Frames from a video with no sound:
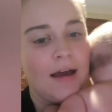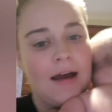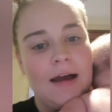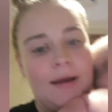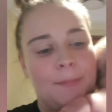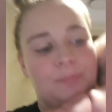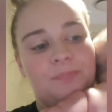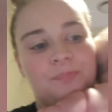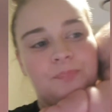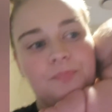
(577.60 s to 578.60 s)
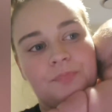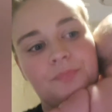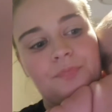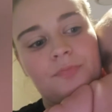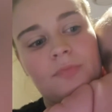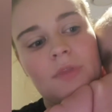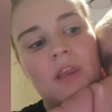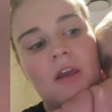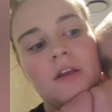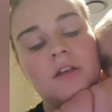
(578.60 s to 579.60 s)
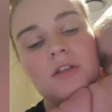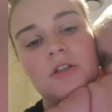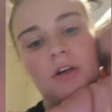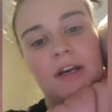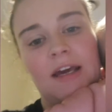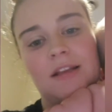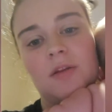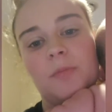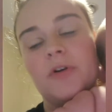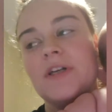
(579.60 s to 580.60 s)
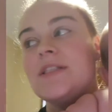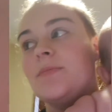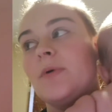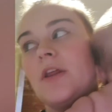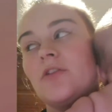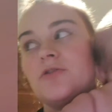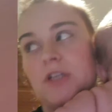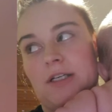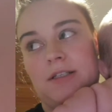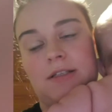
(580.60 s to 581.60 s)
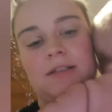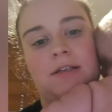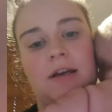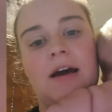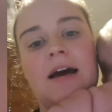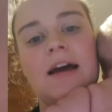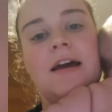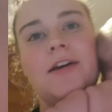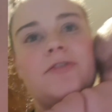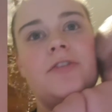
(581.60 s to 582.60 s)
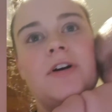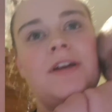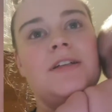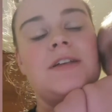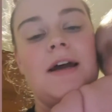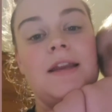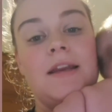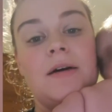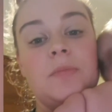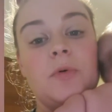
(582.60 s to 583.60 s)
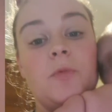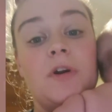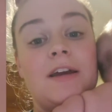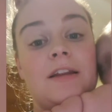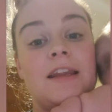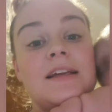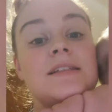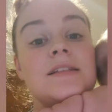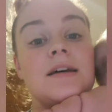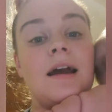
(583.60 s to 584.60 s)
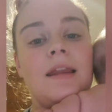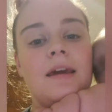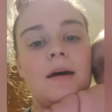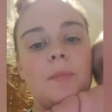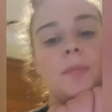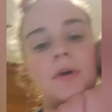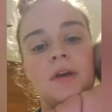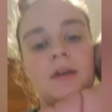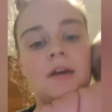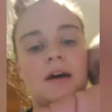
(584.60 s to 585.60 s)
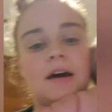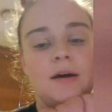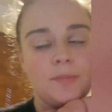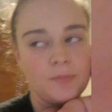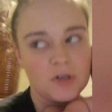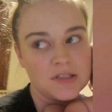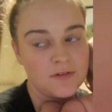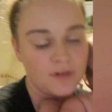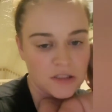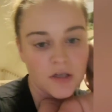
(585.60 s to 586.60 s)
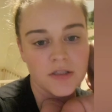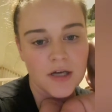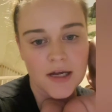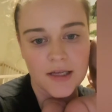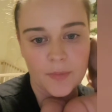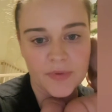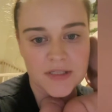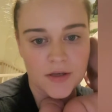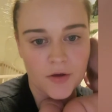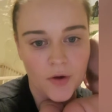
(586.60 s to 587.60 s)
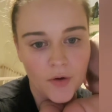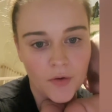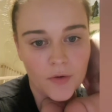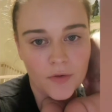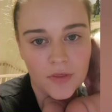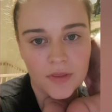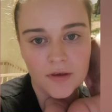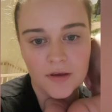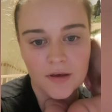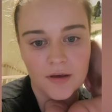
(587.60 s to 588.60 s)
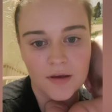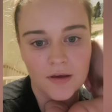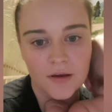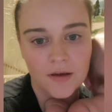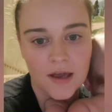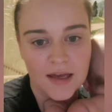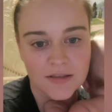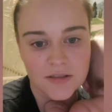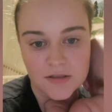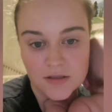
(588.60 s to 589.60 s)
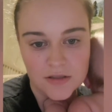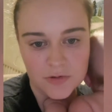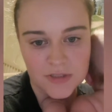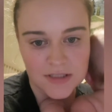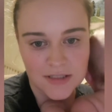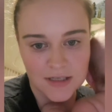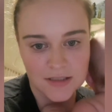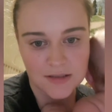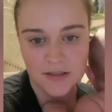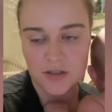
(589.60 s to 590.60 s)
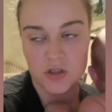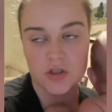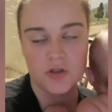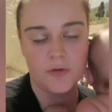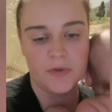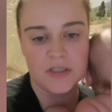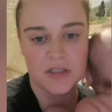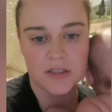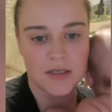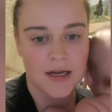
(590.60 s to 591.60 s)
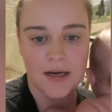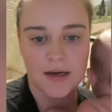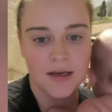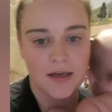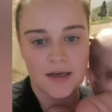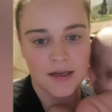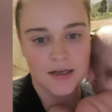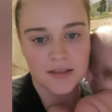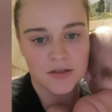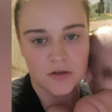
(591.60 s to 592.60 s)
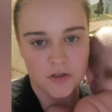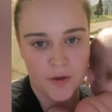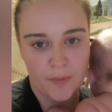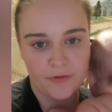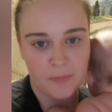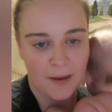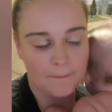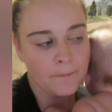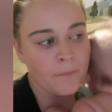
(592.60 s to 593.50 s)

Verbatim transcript: Um, so now that the boys are both dressed, I've tidied up what I need to tidy up because um, if I don't tidy up as I go, the house turns into a disaster and it's just too much and it gets on top of me.